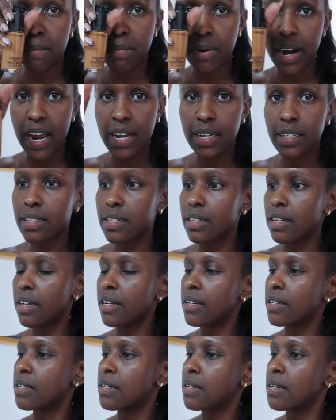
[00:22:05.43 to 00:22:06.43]
brand,
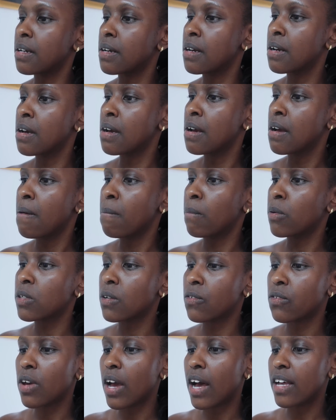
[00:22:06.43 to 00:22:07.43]
and
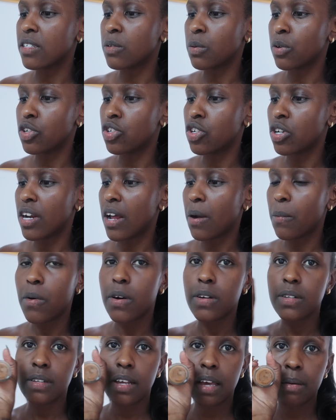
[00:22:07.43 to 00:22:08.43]
most of you asked what shade I was.